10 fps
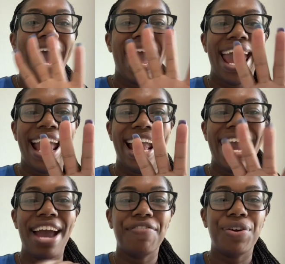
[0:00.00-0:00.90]
Hey
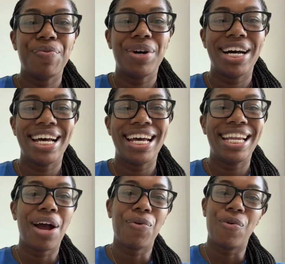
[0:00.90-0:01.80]
everyone,
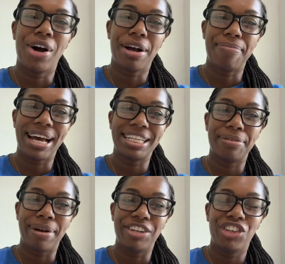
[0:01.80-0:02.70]
welcome back to
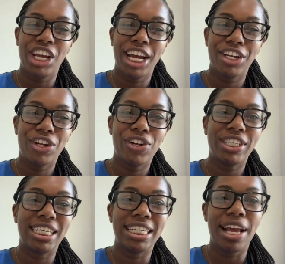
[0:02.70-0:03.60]
my channel.
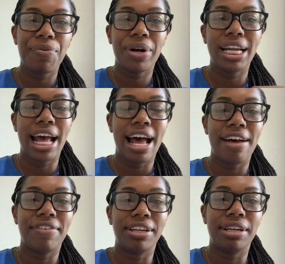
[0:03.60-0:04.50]
Today we're going to
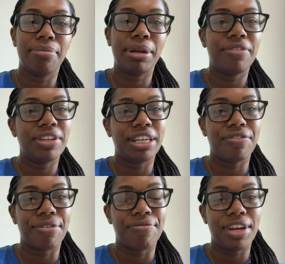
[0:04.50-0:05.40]
have a little bit of a
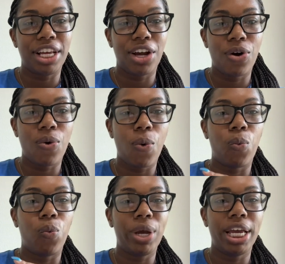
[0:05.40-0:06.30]
different video.
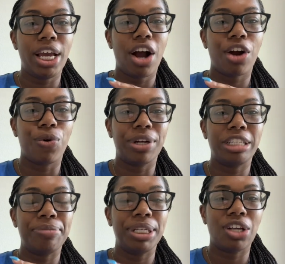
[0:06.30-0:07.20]
We are going
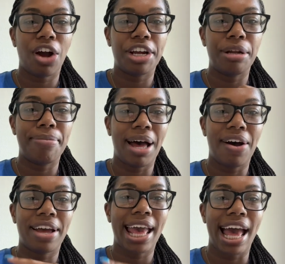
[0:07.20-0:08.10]
to be talking
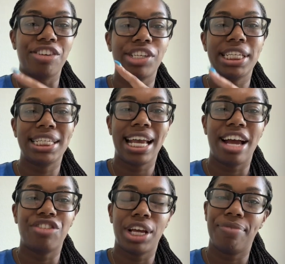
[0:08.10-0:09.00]
about cashless
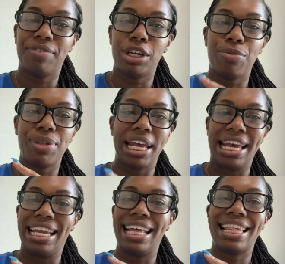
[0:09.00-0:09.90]
cash envelopes
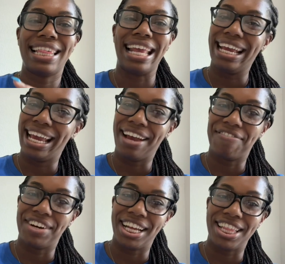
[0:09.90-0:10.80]
and sinking
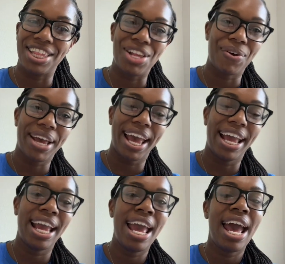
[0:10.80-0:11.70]
funds, okay?